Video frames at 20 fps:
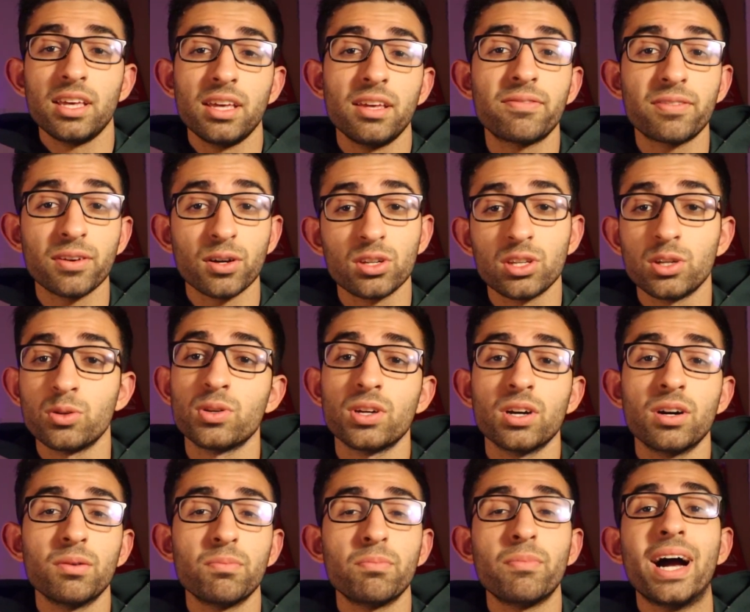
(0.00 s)
If you're new
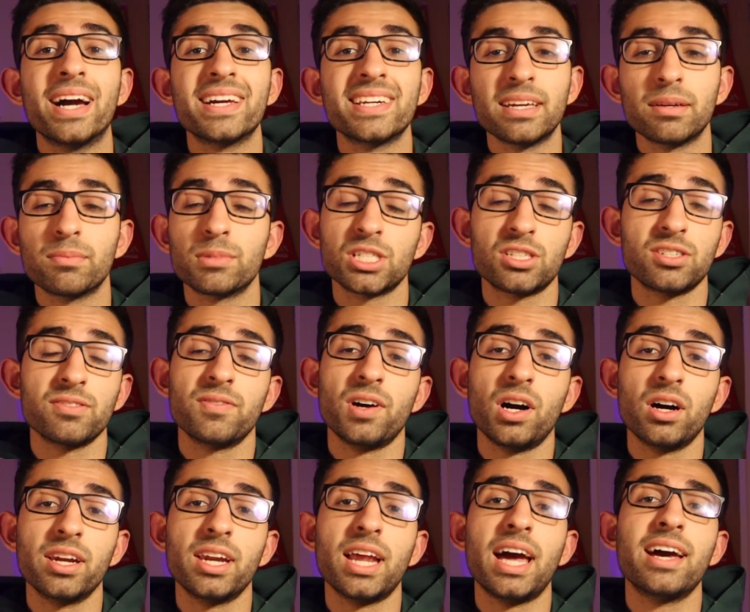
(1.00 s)
here, my name is
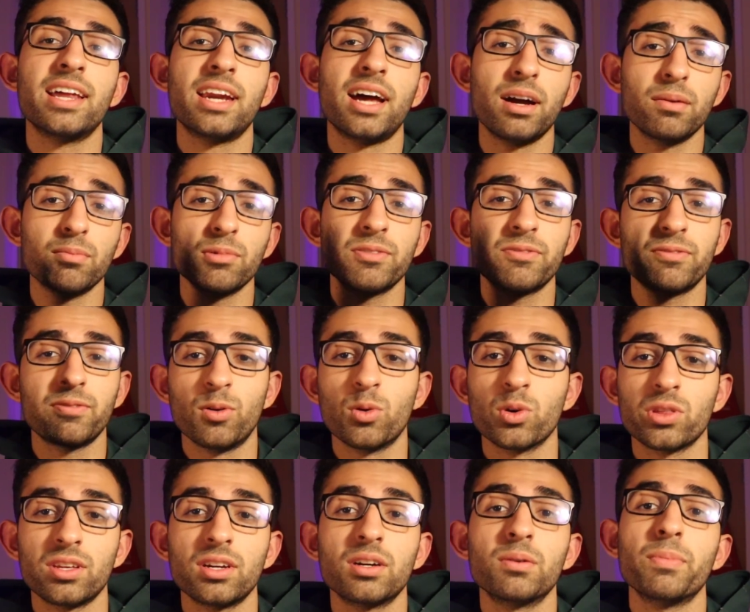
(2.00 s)
Siobhan and I'm a
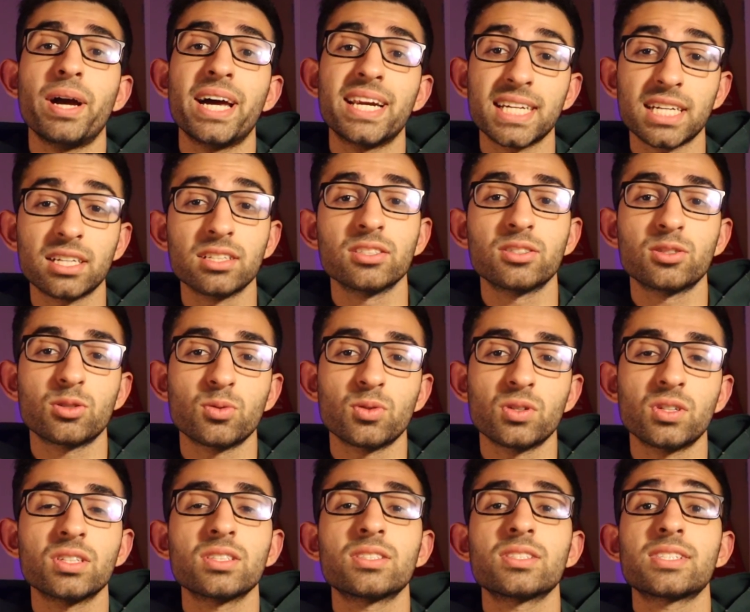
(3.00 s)
fourth year medical
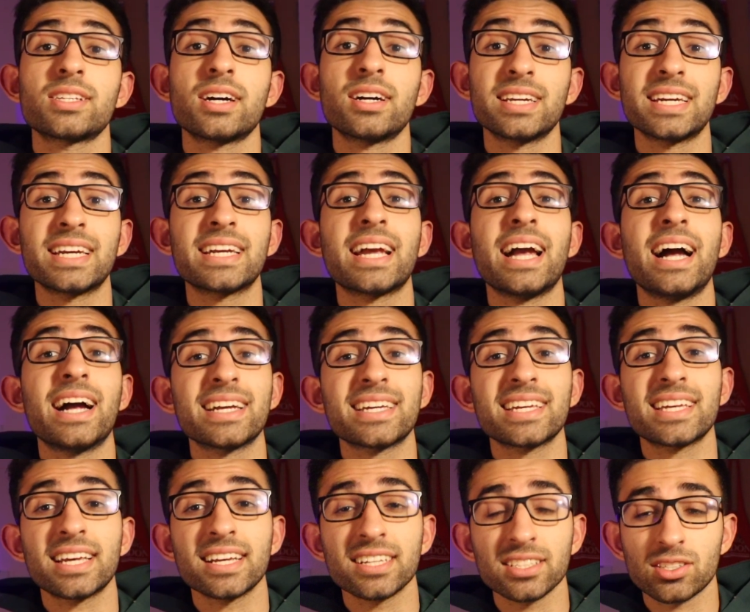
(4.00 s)
student studying
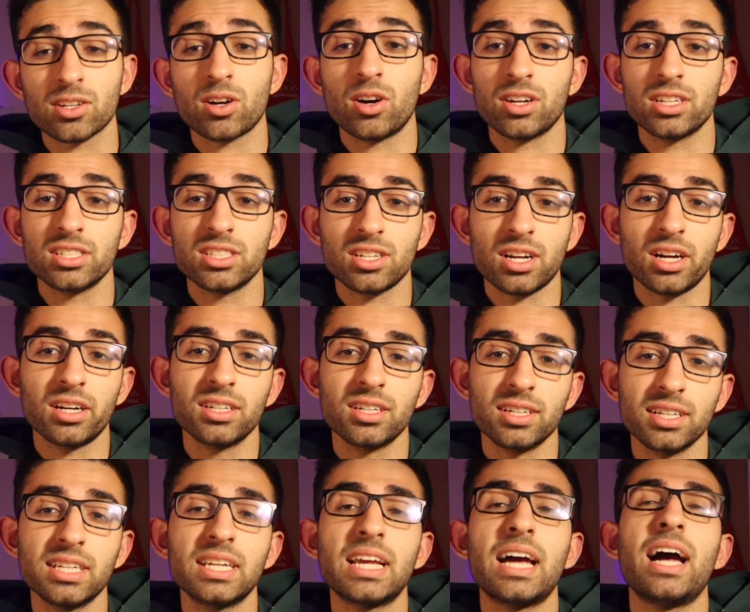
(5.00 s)
at King's College
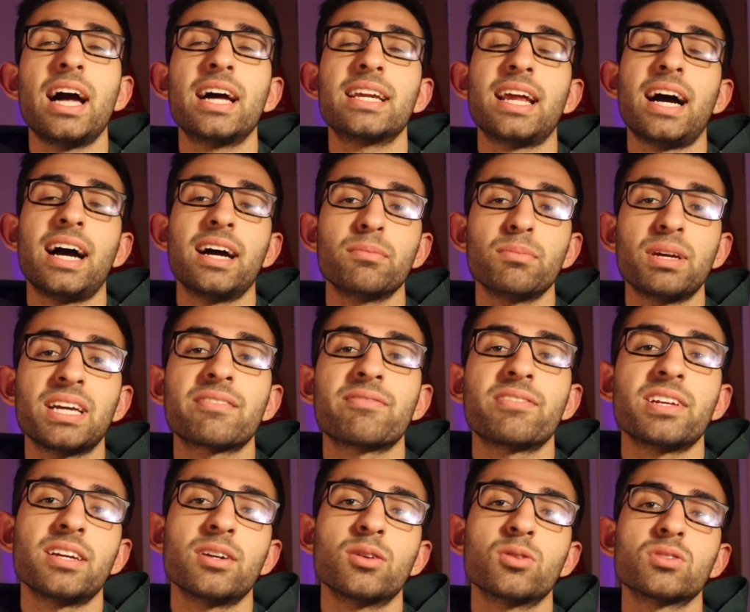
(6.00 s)
London, and I make
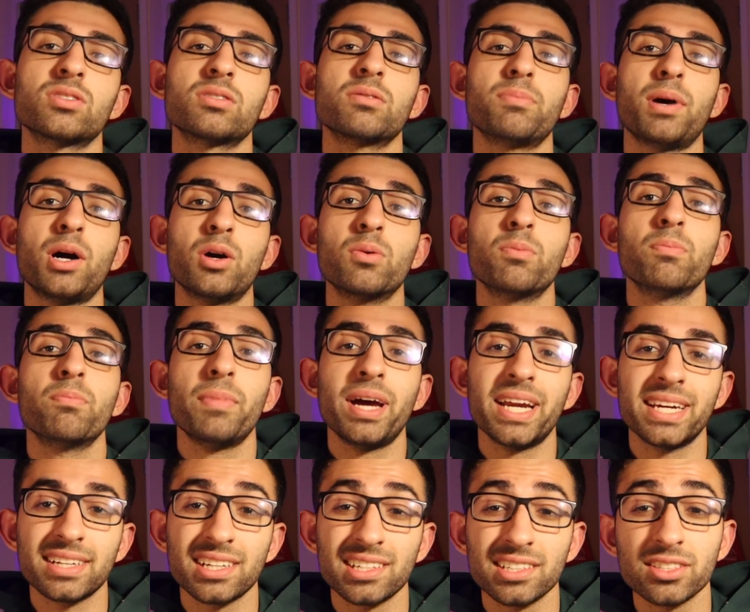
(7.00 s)
videos about
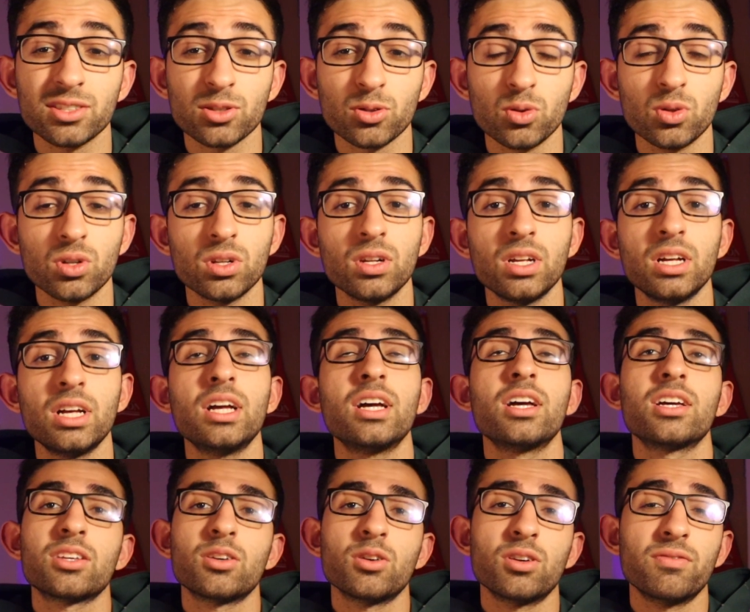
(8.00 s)
medical school,
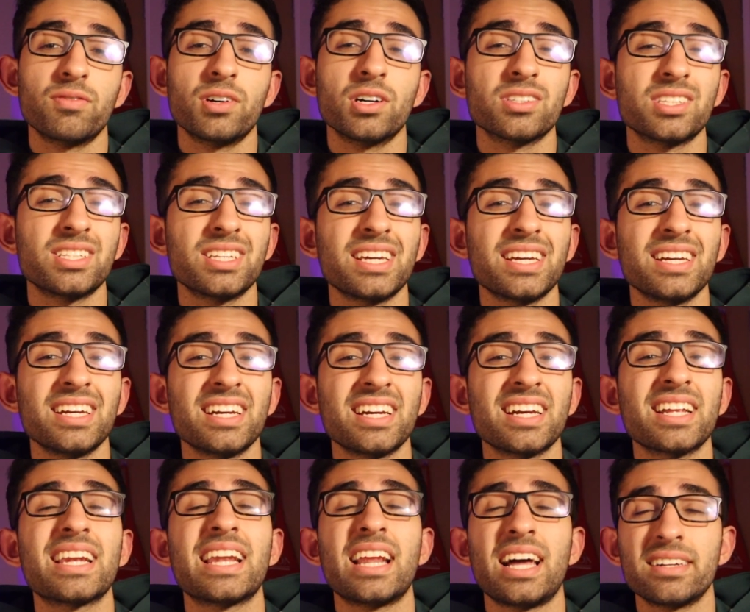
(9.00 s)

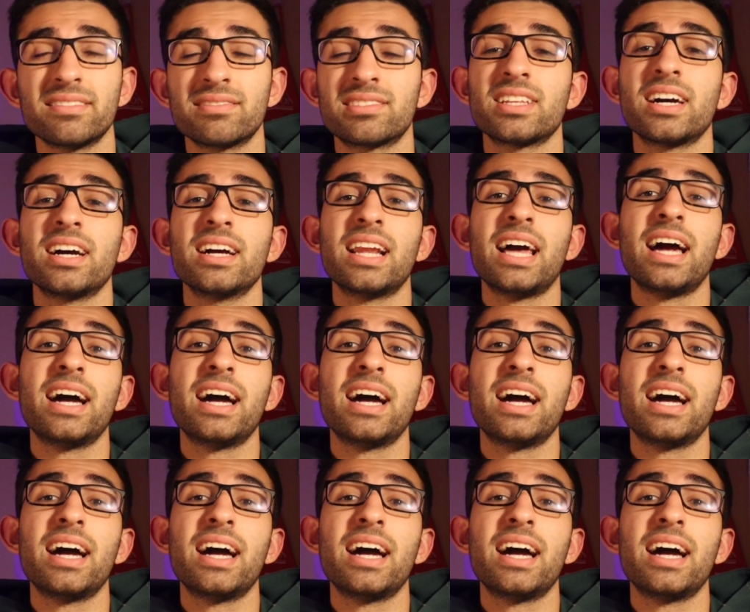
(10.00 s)
university, lifestyle